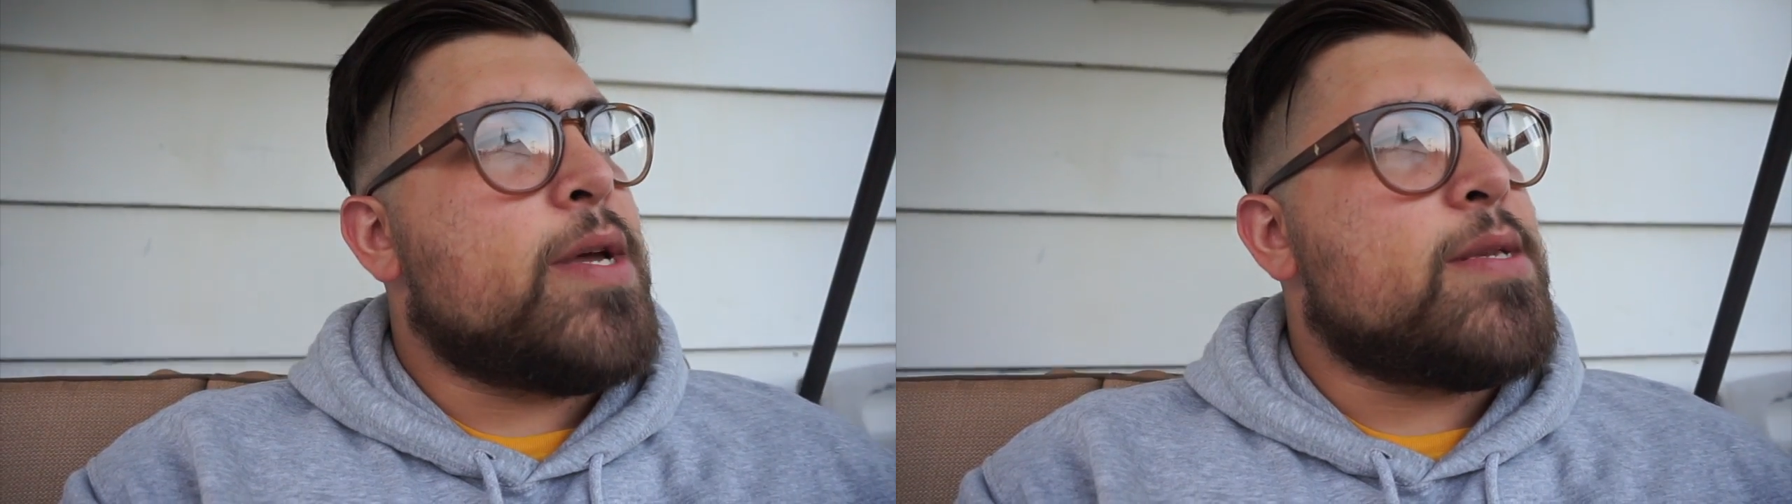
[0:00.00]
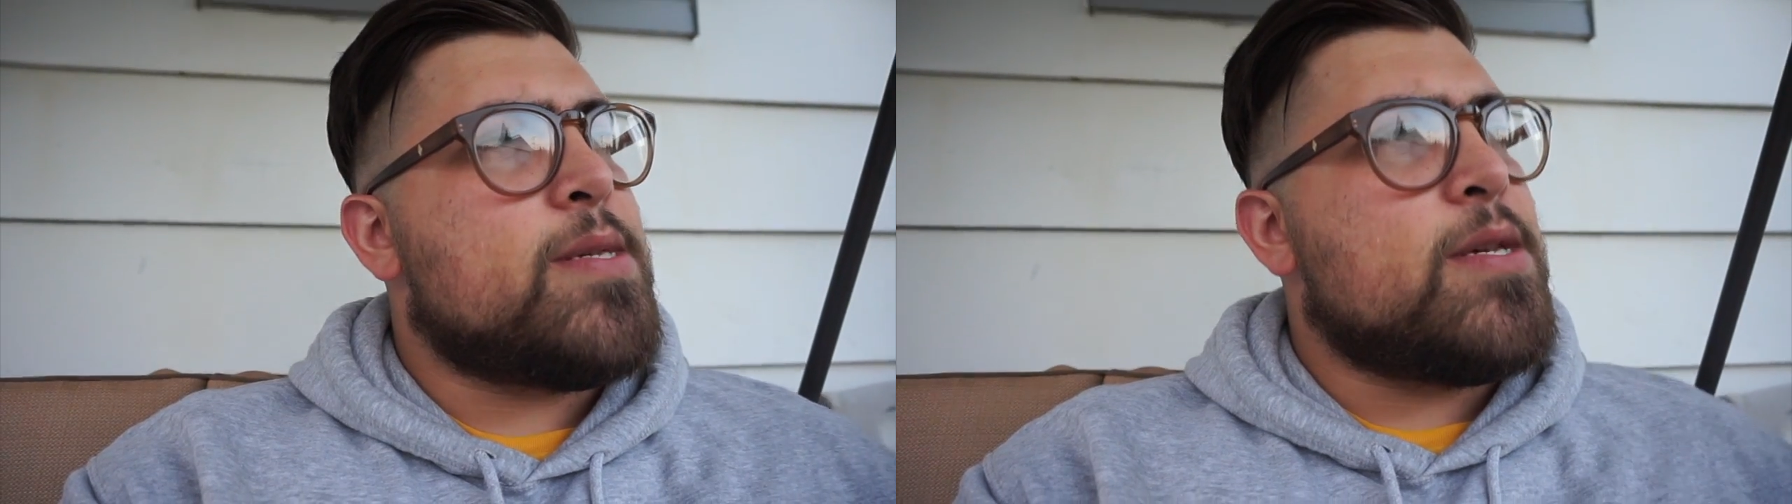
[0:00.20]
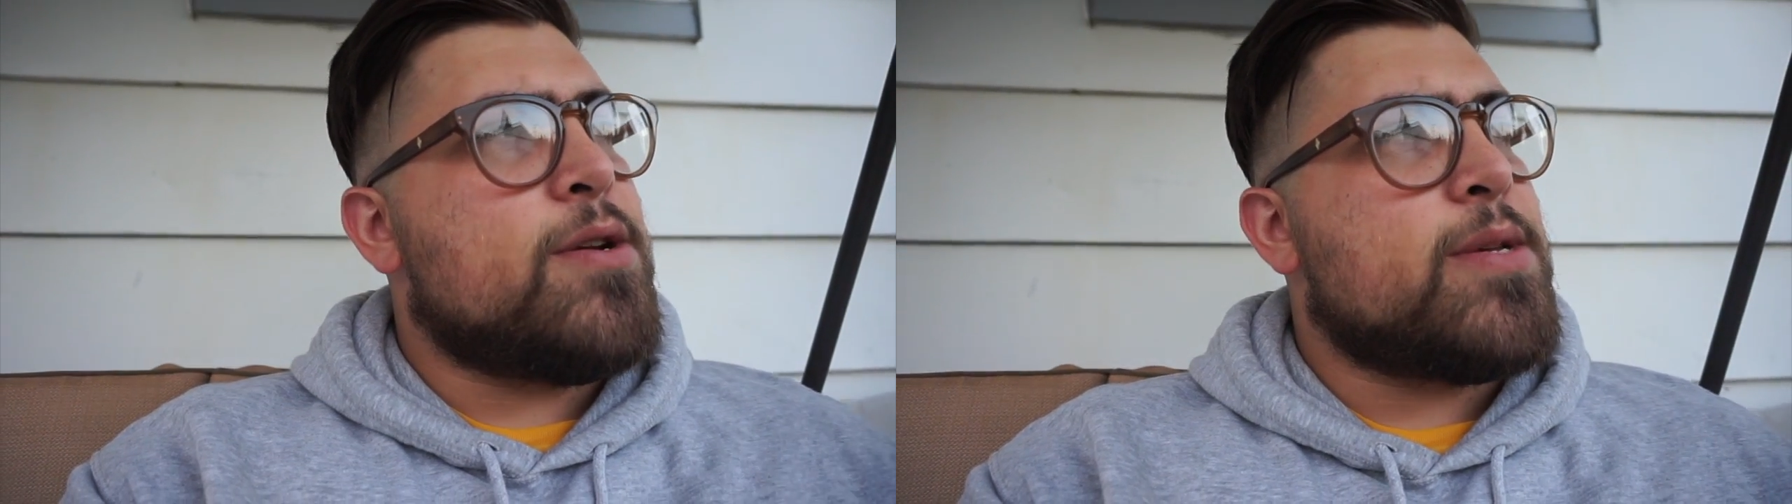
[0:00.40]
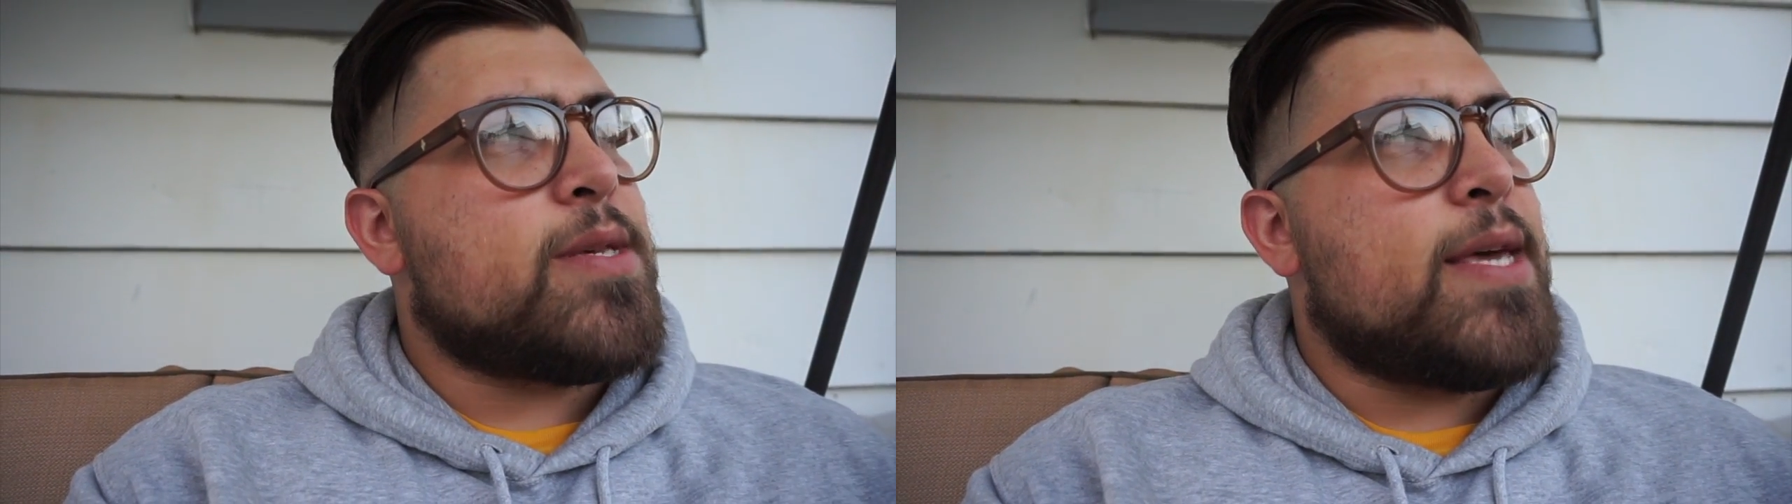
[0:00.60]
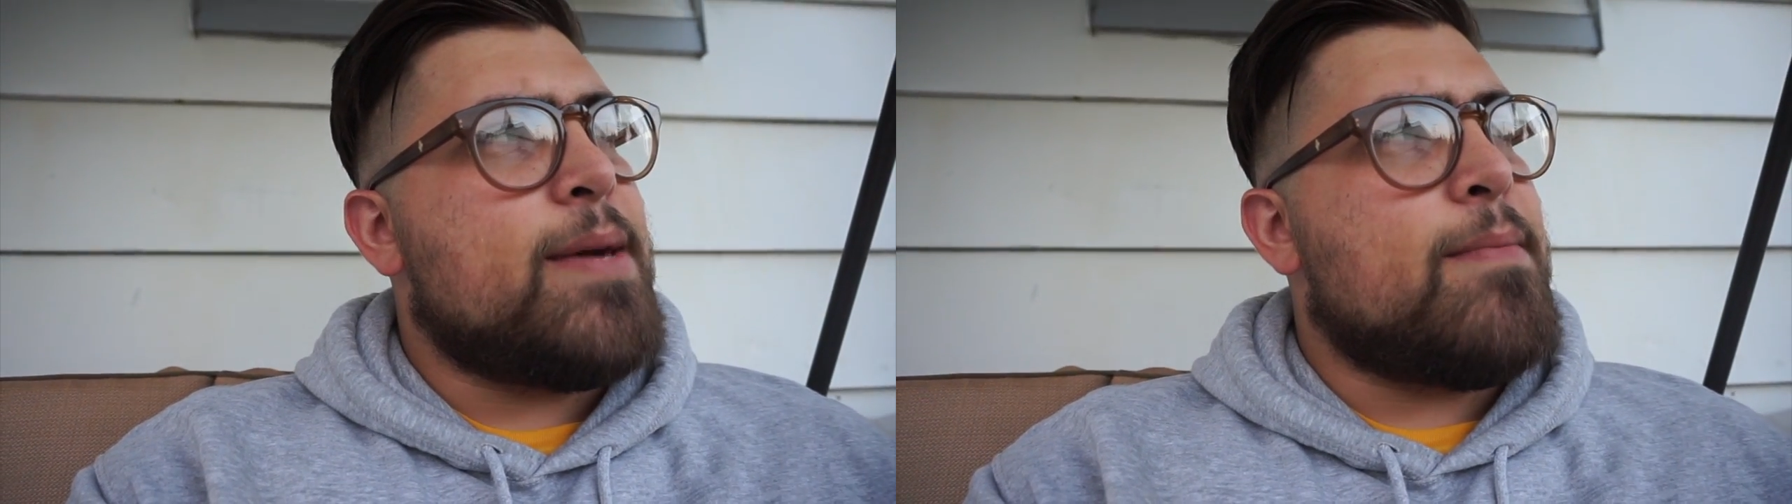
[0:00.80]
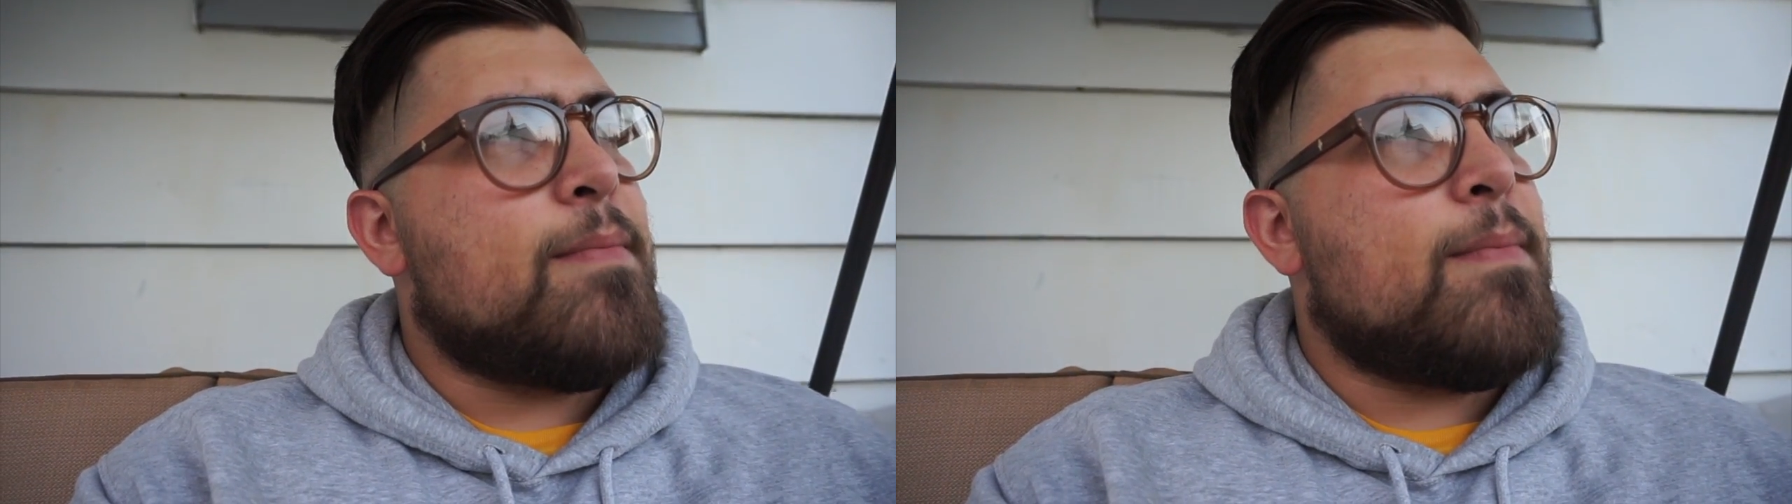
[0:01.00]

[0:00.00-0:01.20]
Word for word: can seriously